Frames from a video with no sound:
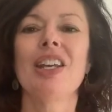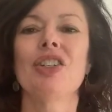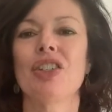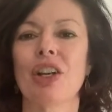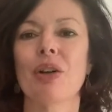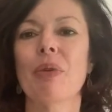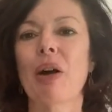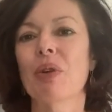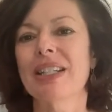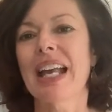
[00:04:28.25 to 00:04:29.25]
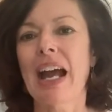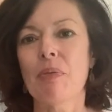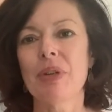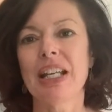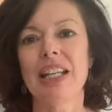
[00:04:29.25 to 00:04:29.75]
share about what's
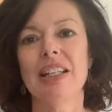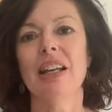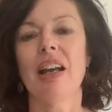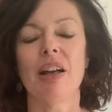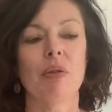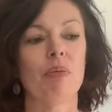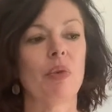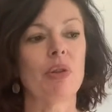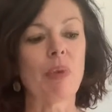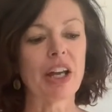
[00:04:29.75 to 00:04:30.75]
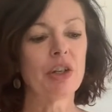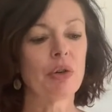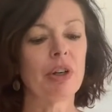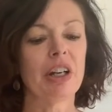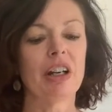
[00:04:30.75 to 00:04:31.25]
happening with my
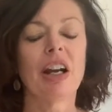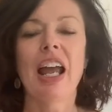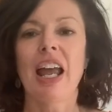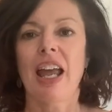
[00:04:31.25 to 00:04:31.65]
career,